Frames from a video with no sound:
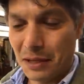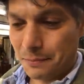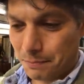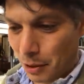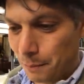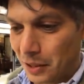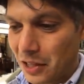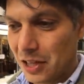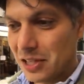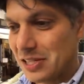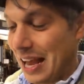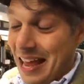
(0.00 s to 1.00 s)
Be, but
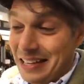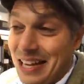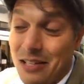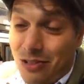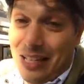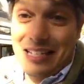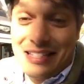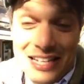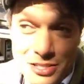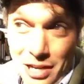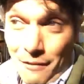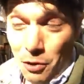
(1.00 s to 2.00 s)
because I, that's what they
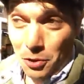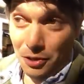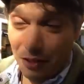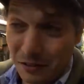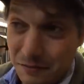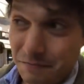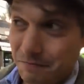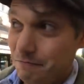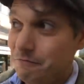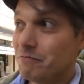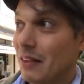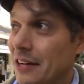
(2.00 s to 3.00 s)
that's what I've heard.
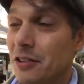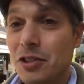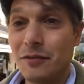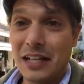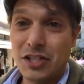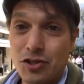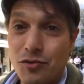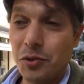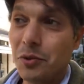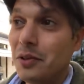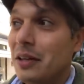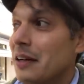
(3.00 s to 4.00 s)
I don't know if that's
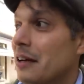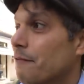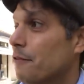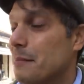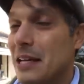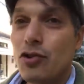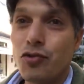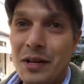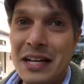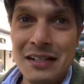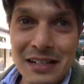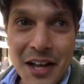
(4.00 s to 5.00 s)
true. For me,
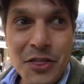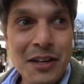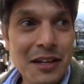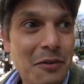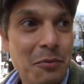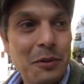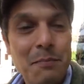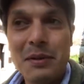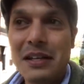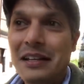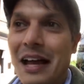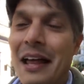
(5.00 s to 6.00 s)
greed I think would
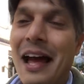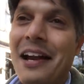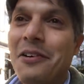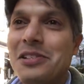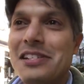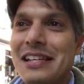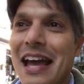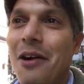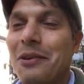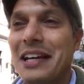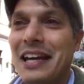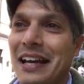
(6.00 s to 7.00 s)
be. I, I don't see
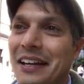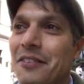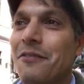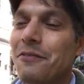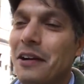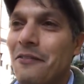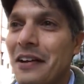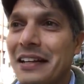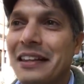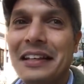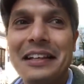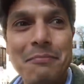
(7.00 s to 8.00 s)
how a can of, of
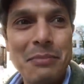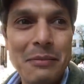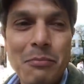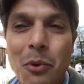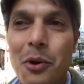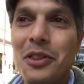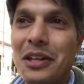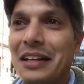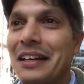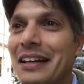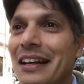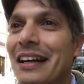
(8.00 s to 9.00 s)
anything can be more
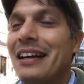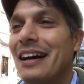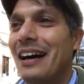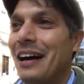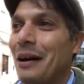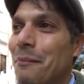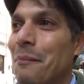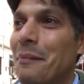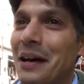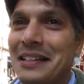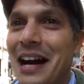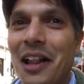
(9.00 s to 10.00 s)
than um, a
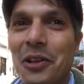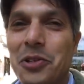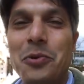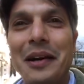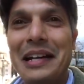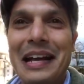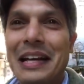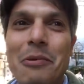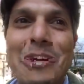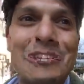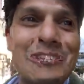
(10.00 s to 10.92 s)
dollar twenty, anyways.